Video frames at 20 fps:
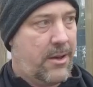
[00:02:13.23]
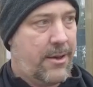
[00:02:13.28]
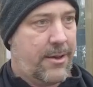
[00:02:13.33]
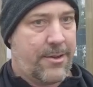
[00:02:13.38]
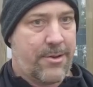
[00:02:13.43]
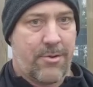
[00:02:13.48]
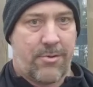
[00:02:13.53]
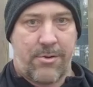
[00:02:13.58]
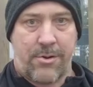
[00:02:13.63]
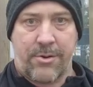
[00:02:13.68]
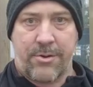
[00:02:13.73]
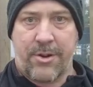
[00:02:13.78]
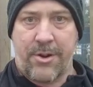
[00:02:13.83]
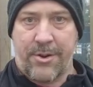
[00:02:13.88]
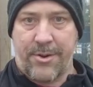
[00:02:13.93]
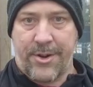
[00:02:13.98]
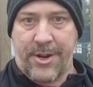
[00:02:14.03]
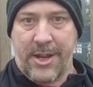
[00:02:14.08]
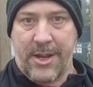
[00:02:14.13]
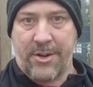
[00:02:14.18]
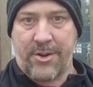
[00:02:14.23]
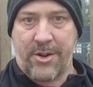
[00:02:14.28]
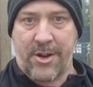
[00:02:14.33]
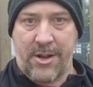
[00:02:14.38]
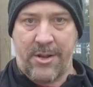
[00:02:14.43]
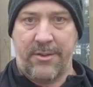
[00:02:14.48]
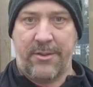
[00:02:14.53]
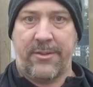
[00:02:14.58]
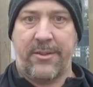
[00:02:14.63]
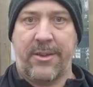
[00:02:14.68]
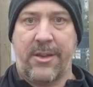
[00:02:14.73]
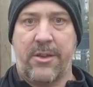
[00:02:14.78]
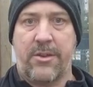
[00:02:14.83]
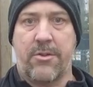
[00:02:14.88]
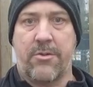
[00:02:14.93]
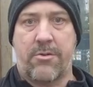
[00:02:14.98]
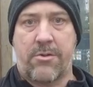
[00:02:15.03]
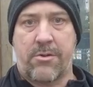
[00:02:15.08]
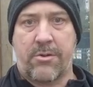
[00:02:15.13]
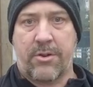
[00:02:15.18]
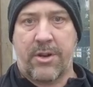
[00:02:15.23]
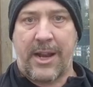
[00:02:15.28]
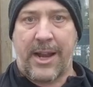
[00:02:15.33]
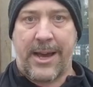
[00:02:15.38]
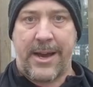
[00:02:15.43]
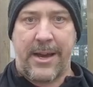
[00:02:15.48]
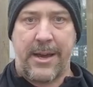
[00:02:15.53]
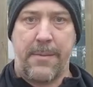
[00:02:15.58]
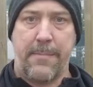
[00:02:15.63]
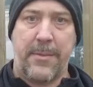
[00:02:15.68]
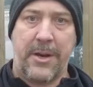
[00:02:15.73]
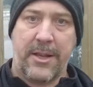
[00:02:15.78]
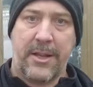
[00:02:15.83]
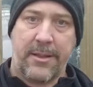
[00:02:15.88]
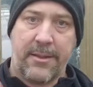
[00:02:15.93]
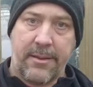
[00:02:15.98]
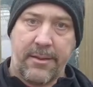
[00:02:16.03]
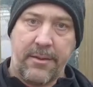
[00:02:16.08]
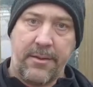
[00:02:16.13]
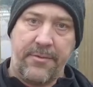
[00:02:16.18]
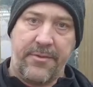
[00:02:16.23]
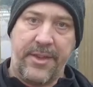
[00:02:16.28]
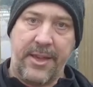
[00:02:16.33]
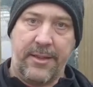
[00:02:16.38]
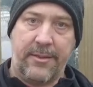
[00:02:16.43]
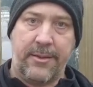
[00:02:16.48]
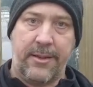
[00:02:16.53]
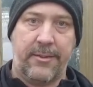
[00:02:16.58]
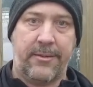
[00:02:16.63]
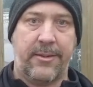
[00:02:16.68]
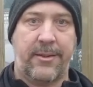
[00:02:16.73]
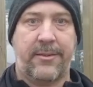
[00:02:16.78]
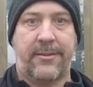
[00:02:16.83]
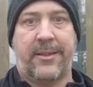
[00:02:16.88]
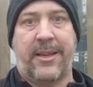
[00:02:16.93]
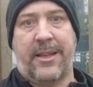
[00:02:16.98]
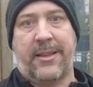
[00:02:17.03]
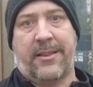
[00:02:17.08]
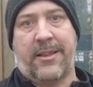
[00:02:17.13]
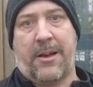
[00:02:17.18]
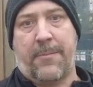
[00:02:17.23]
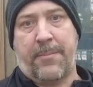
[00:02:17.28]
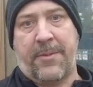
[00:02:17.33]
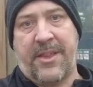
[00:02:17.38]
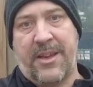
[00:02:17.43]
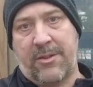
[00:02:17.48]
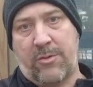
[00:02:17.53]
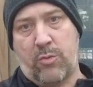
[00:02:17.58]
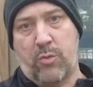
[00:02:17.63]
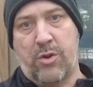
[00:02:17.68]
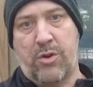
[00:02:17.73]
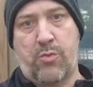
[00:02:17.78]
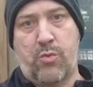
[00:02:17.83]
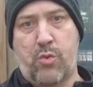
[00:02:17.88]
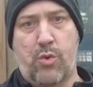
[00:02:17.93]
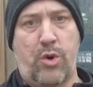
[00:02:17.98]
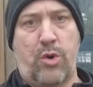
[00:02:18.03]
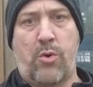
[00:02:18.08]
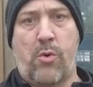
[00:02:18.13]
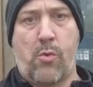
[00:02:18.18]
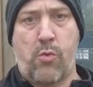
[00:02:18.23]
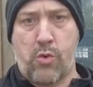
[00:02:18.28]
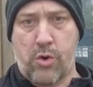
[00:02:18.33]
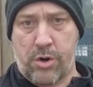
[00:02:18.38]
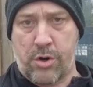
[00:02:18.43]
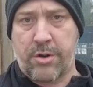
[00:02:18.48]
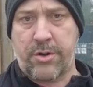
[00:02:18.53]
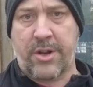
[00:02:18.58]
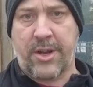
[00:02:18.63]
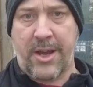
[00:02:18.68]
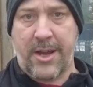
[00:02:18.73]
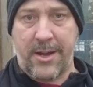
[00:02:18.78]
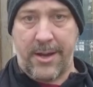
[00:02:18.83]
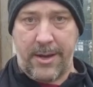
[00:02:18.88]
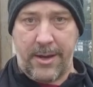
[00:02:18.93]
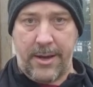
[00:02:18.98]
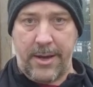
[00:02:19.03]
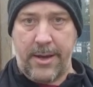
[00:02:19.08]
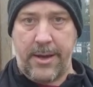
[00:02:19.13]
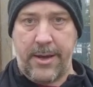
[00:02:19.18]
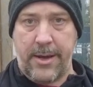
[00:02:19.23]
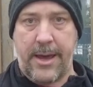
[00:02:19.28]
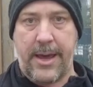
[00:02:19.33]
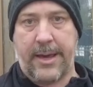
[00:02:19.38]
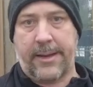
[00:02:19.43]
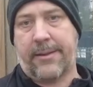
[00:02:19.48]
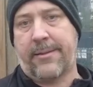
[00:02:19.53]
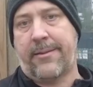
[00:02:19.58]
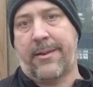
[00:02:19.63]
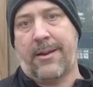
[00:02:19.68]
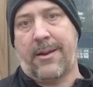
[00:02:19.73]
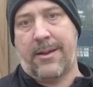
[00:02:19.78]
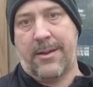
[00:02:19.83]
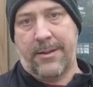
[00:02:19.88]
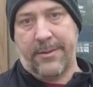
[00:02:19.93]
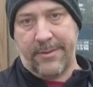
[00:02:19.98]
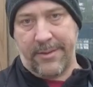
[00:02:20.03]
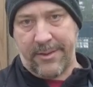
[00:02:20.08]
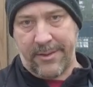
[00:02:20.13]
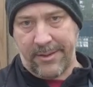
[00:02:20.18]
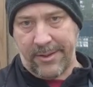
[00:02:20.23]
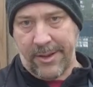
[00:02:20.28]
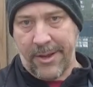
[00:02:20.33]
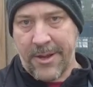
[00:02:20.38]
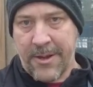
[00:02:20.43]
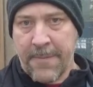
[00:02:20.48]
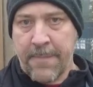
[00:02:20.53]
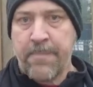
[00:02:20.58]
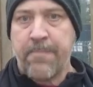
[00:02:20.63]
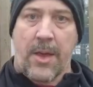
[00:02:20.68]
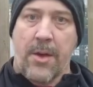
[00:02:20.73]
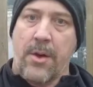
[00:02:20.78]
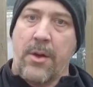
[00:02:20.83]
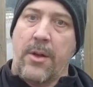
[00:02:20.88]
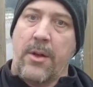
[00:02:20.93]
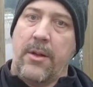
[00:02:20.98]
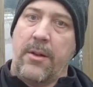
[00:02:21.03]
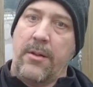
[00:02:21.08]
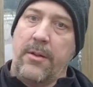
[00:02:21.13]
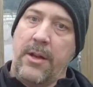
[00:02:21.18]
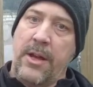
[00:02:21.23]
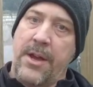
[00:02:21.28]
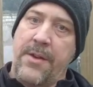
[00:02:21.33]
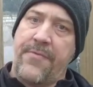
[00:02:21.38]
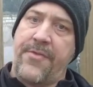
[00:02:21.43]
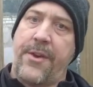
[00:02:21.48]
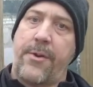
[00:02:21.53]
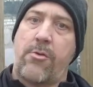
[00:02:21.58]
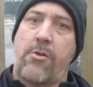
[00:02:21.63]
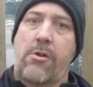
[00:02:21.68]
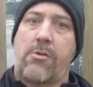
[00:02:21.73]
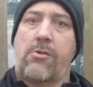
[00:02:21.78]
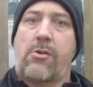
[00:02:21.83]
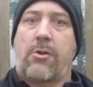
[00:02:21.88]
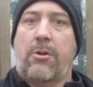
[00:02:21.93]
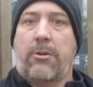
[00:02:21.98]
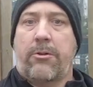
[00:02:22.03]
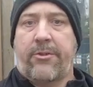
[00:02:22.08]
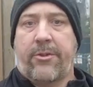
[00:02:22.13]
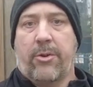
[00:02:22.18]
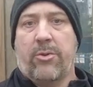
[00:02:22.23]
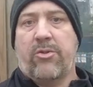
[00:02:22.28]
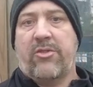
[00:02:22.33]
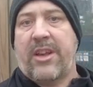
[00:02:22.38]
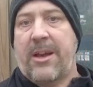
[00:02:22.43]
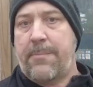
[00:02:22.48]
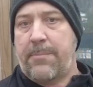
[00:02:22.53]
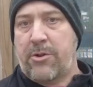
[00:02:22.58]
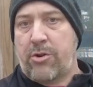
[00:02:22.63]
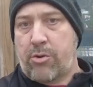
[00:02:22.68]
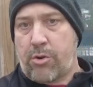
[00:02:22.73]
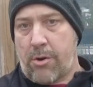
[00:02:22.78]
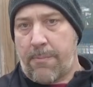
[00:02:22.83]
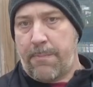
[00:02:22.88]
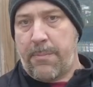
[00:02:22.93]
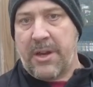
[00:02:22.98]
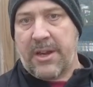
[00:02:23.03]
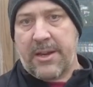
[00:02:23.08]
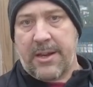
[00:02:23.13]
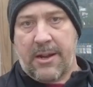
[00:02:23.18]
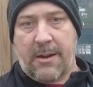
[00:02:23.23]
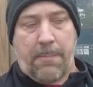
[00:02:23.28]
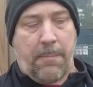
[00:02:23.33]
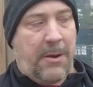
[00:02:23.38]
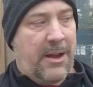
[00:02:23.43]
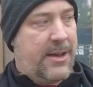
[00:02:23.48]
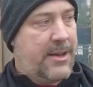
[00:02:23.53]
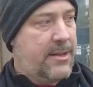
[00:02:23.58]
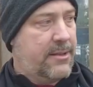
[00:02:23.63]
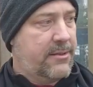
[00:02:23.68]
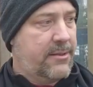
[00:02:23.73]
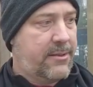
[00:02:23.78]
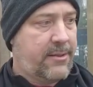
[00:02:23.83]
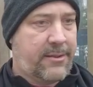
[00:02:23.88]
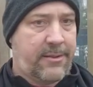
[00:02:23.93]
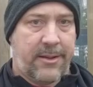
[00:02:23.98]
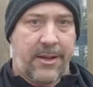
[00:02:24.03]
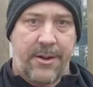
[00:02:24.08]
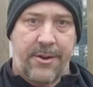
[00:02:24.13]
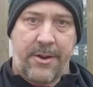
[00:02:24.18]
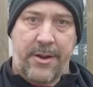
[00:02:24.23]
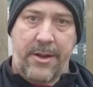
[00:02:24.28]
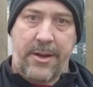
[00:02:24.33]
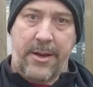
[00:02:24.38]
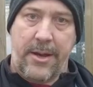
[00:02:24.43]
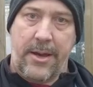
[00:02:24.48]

your conditions, in your climate, this is a setup that would work excellent. There are also subtropical plants, and